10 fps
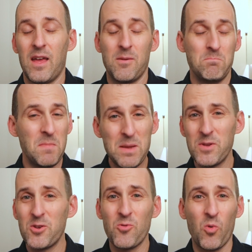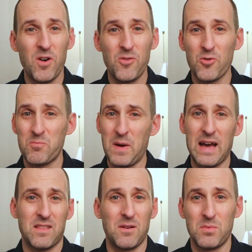Maybe you're one of those
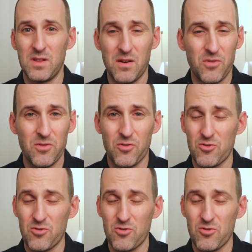bathtub lovers